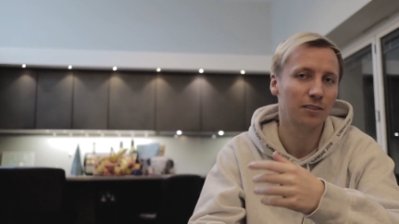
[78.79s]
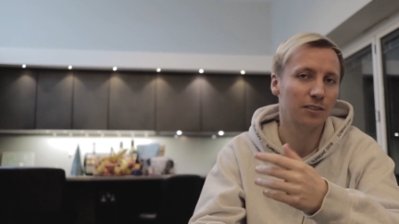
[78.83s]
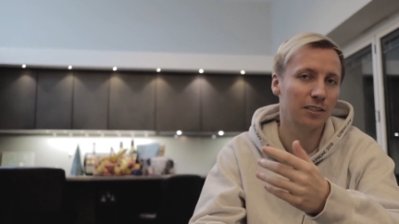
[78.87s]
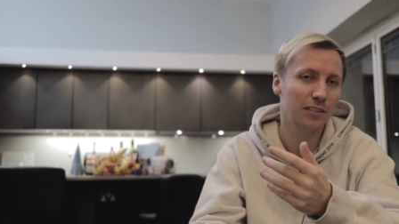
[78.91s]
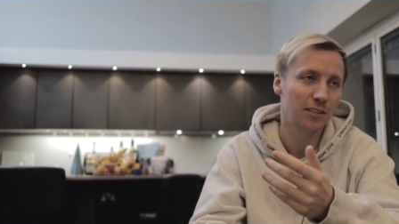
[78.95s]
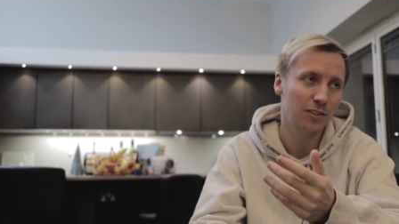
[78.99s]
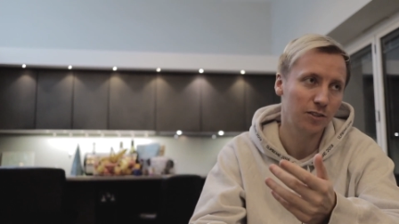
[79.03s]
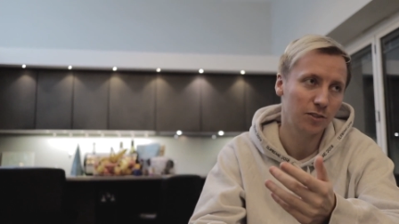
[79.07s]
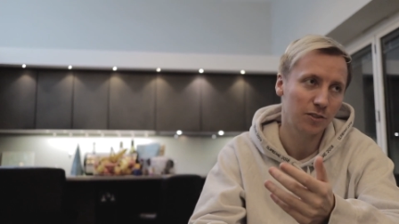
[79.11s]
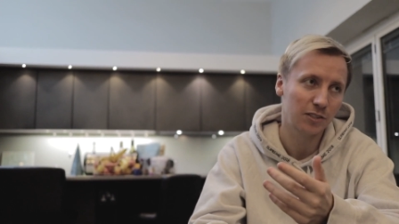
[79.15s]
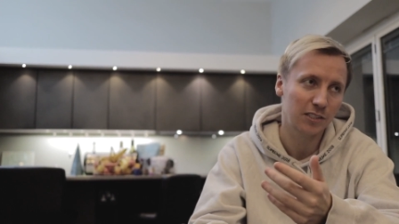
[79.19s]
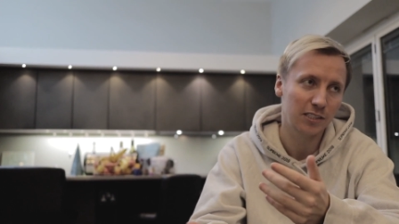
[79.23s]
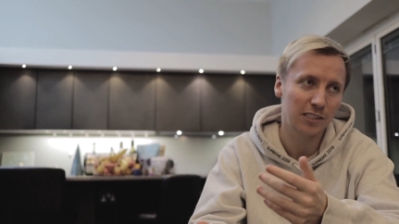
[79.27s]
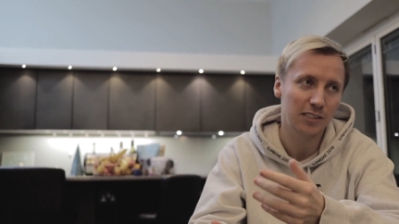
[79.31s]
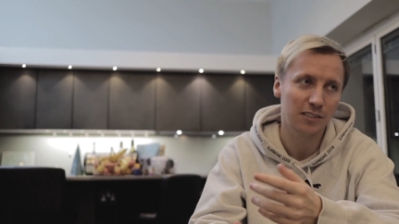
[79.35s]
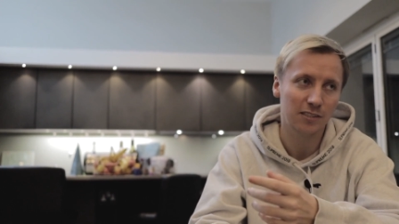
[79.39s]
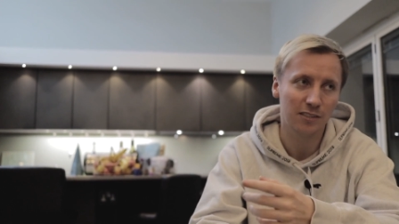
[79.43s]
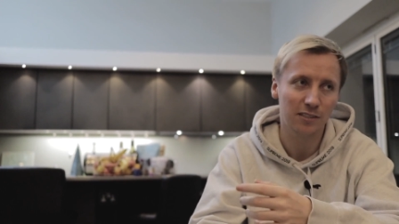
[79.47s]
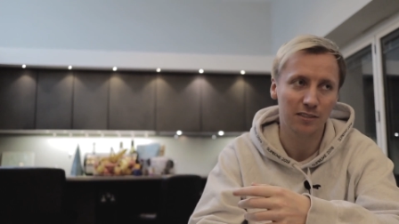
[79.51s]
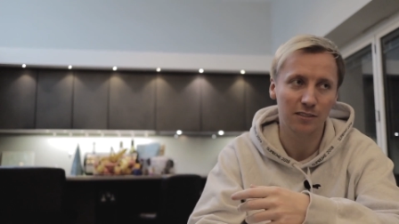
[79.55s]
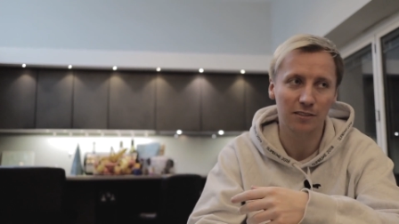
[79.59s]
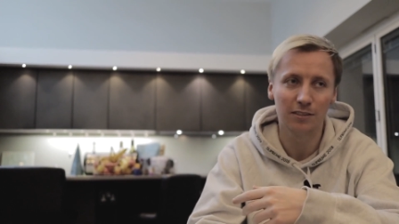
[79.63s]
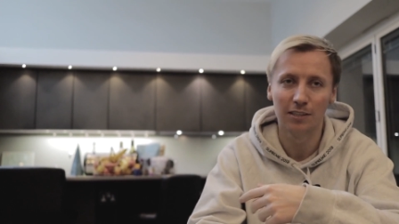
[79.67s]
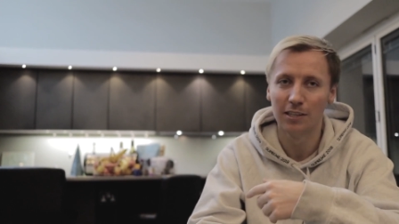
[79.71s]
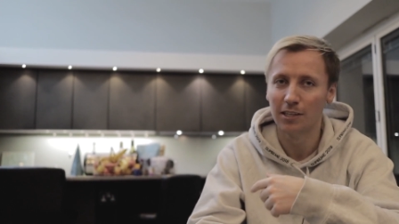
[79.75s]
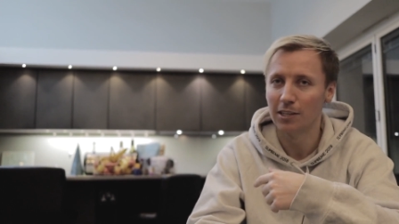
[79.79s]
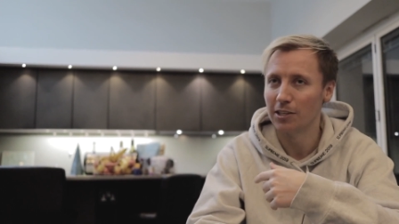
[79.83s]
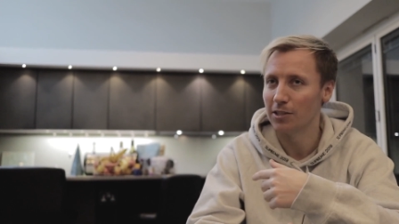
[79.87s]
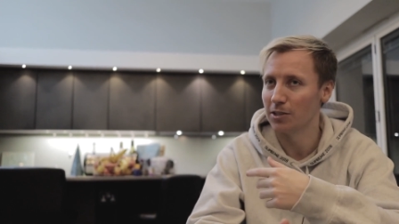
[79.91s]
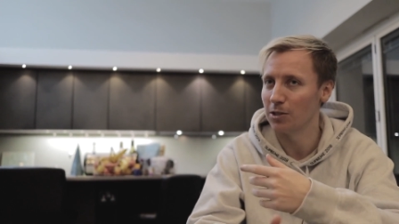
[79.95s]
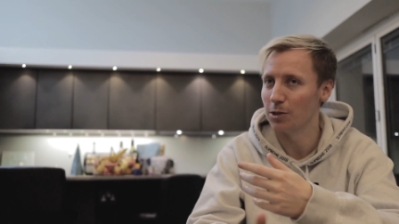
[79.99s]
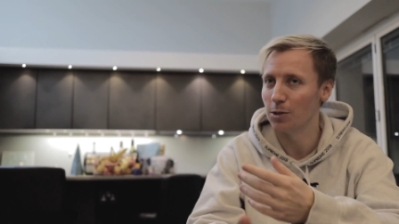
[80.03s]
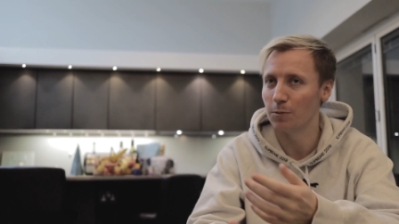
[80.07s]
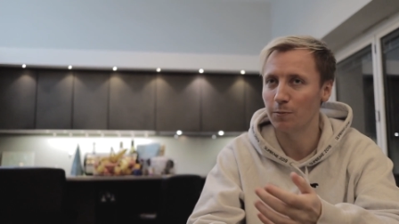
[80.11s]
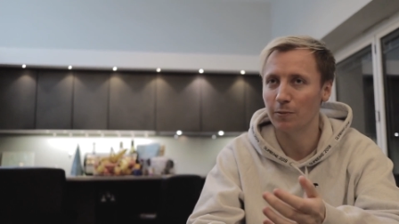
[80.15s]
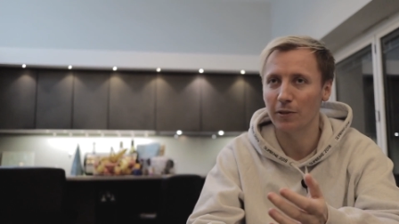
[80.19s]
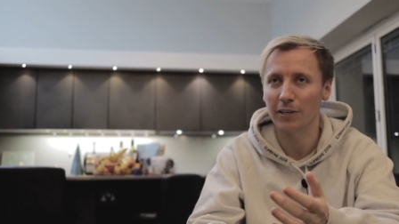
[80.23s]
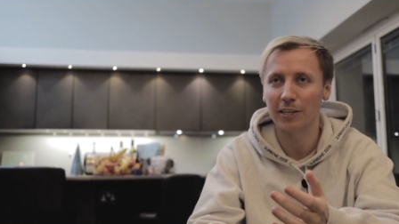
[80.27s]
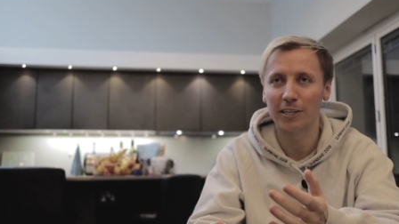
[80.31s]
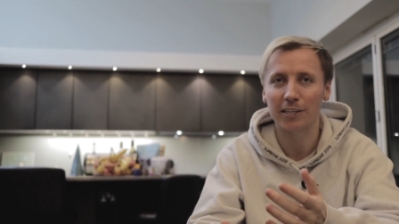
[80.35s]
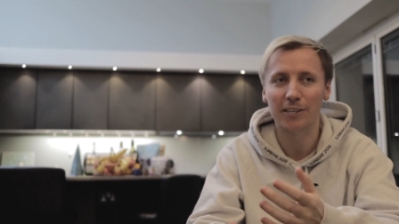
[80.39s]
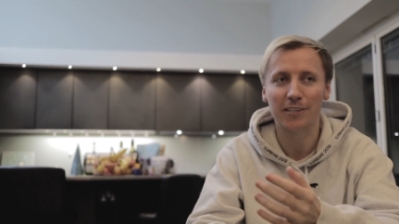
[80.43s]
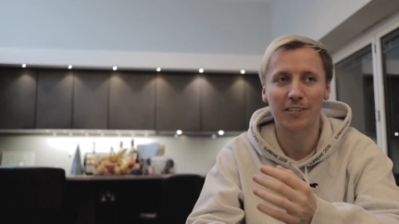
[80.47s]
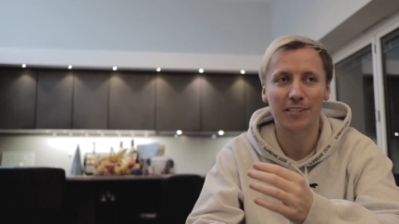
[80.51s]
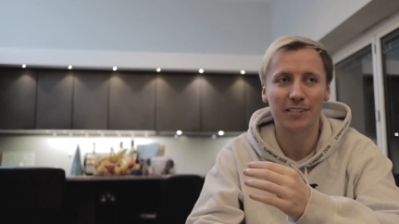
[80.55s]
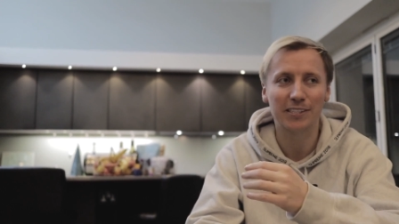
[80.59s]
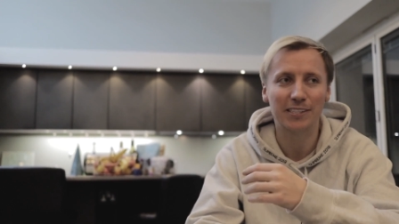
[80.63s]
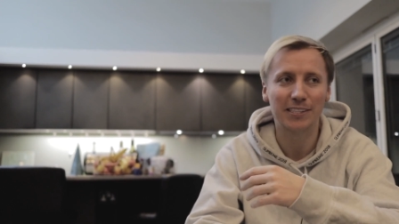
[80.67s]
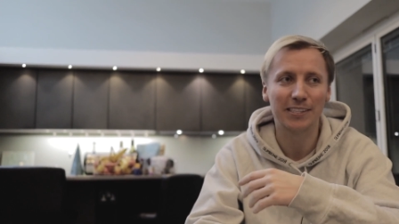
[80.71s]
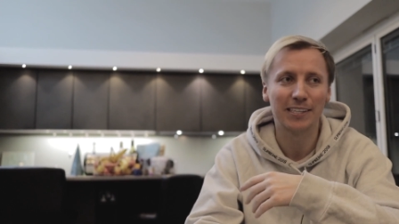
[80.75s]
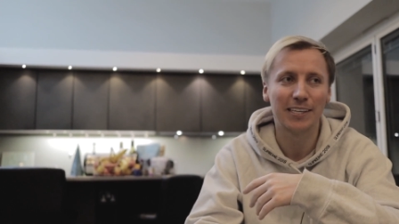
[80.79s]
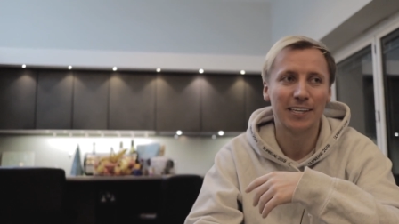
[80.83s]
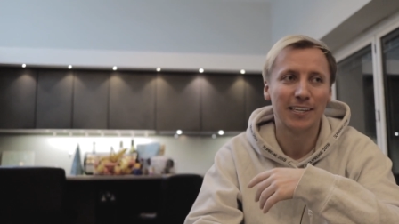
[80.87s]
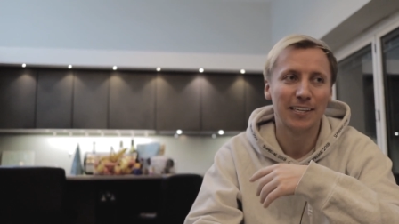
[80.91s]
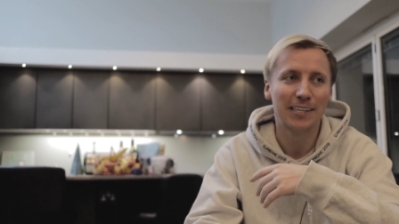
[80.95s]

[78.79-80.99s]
new season, new players,